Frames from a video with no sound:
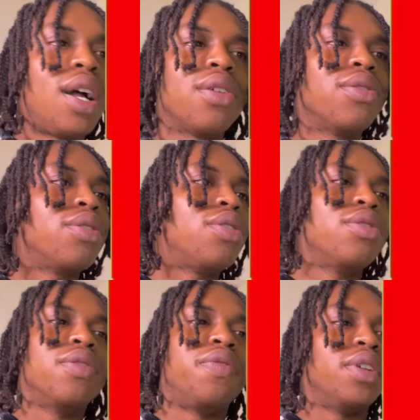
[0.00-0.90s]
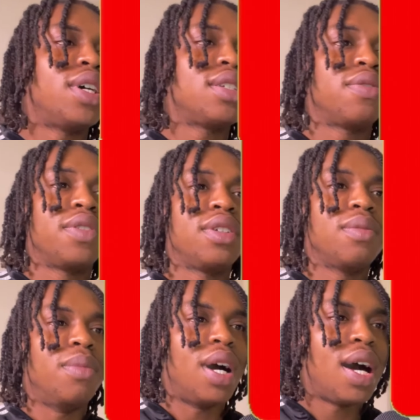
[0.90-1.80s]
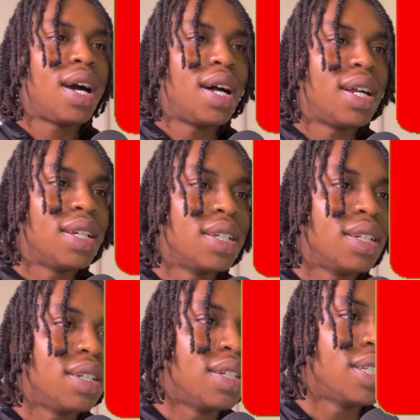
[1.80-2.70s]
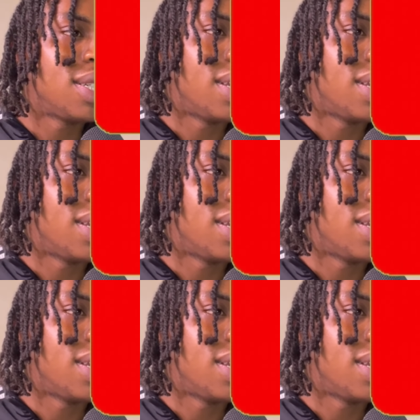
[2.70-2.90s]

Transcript: I don't know the philosophy behind this